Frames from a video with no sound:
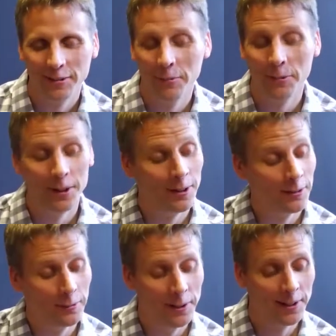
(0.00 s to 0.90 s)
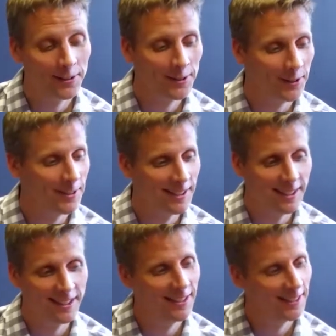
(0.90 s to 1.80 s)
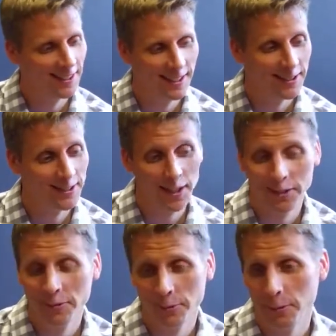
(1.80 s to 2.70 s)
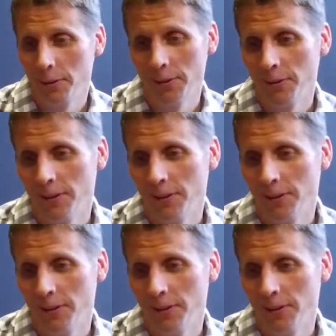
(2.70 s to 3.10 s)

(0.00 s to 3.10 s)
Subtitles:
Well, we are certainly excited for you.